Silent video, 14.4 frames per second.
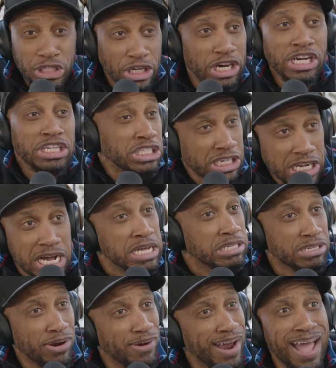to the Usher
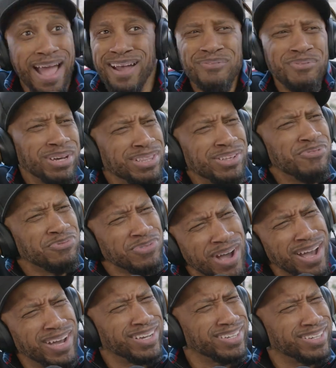concert. That's what the
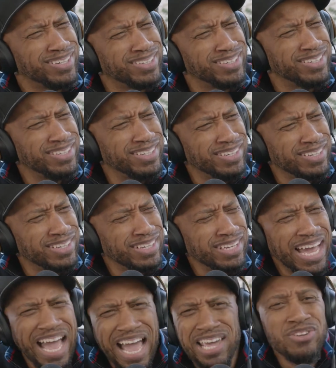fuck?
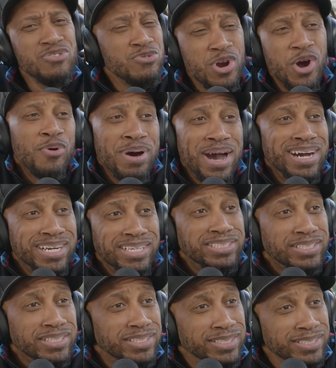How you know about
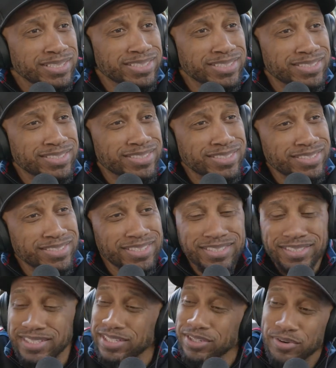Usher?
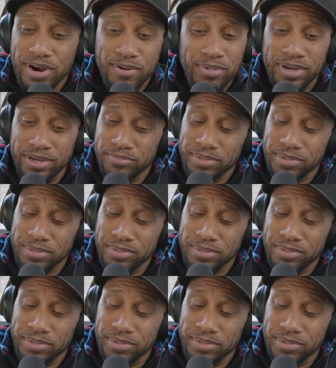These grandma,